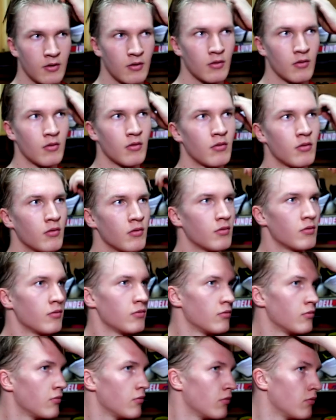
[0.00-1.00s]
how much does that help
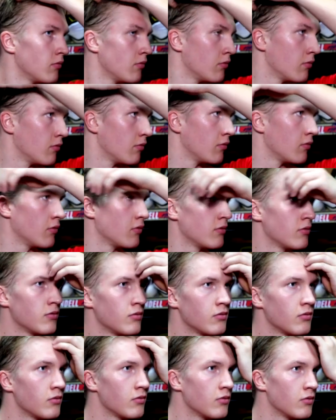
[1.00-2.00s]
kind of get into the action
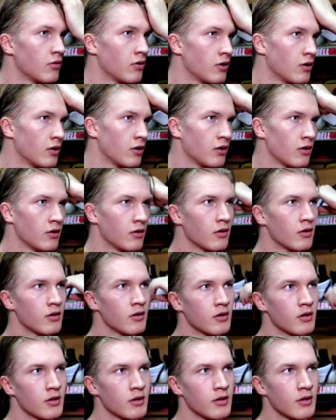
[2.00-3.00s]
this season when every game is
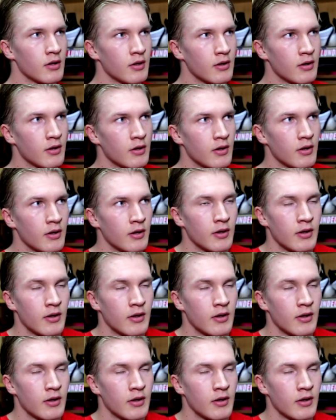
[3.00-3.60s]
just so intense?